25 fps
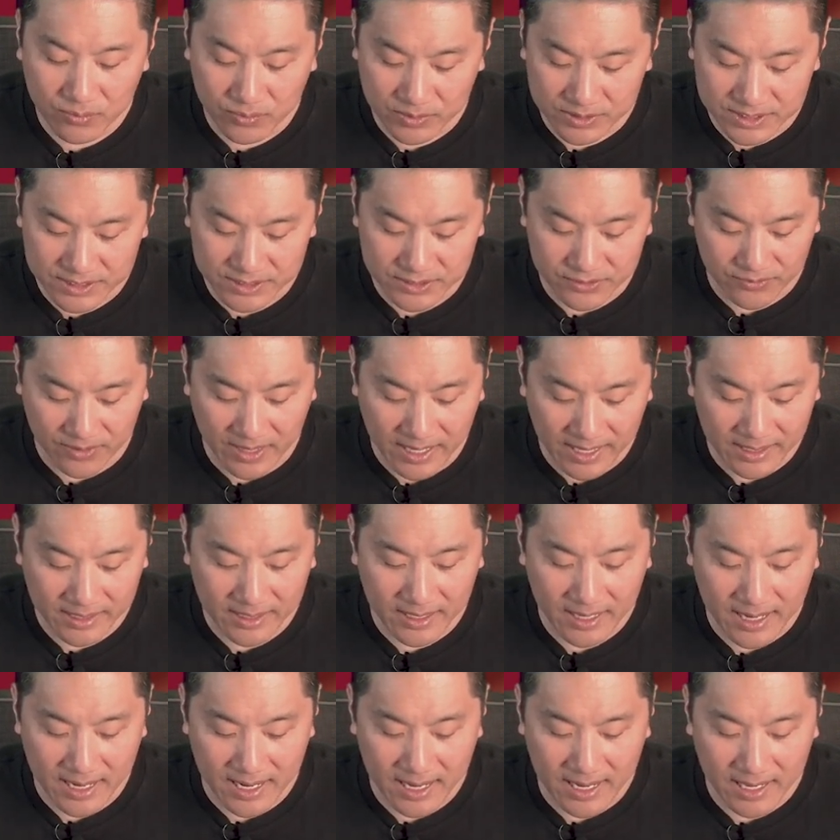which is great,
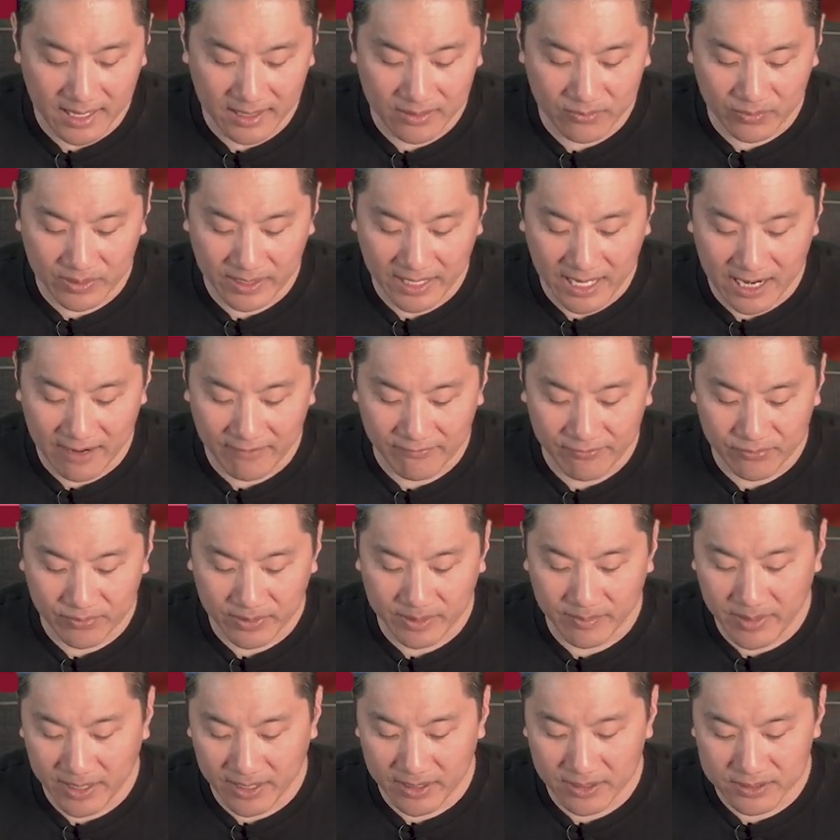and we have
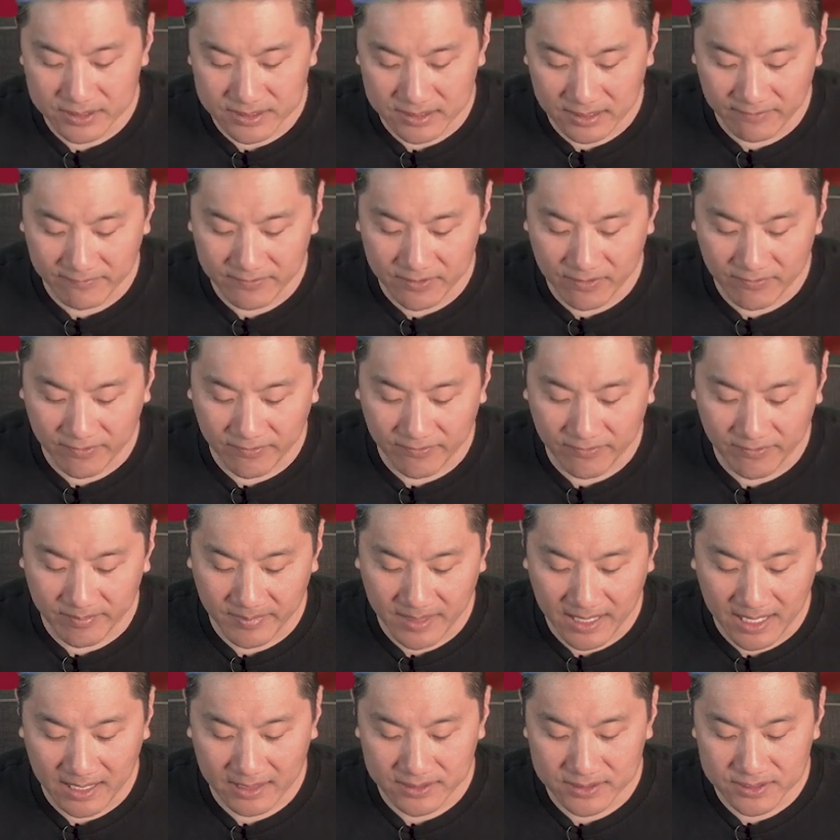3 pairs left over from
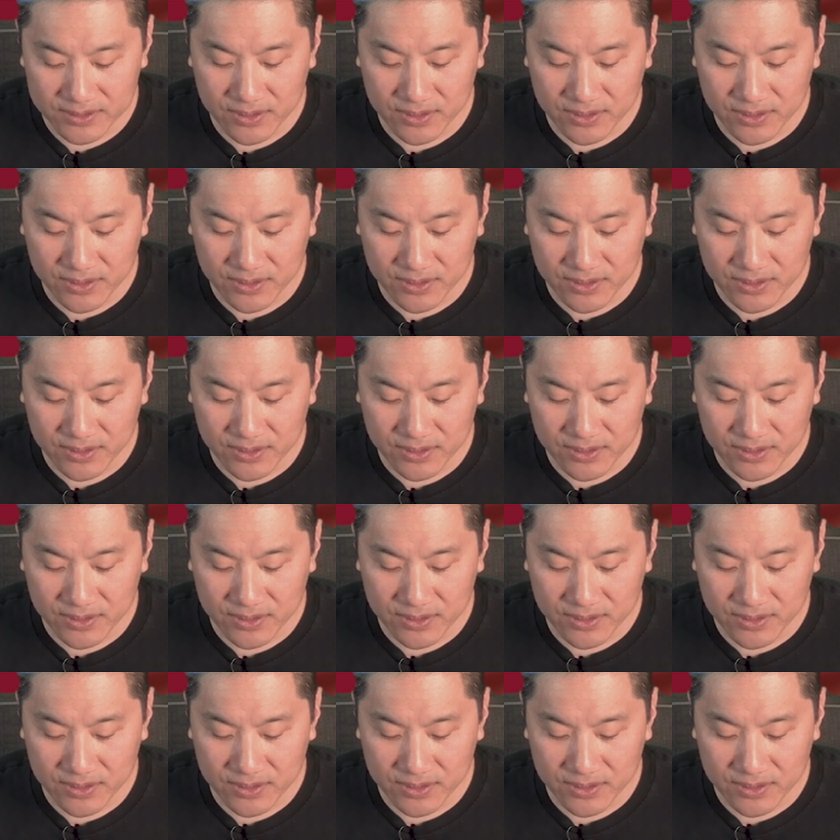that.